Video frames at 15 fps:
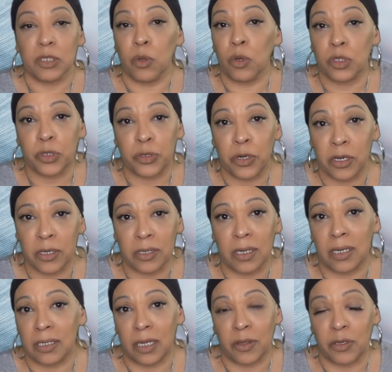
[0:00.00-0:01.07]
or to hurt
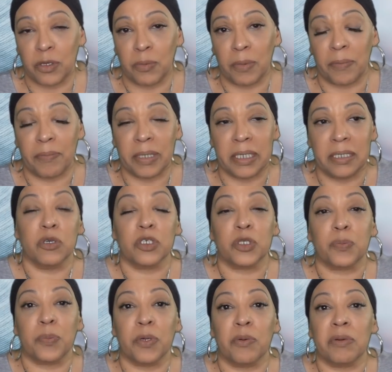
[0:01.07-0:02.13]
another human being. Your
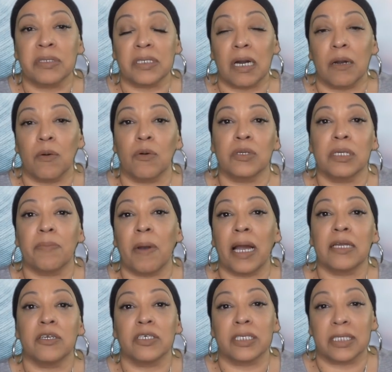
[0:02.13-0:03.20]
spirits are only by
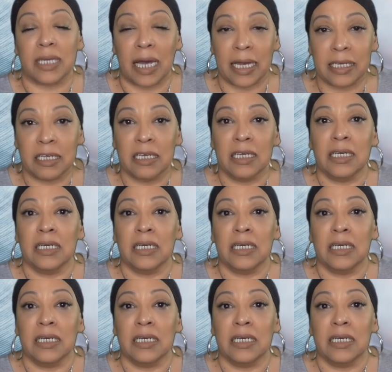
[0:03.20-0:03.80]
your side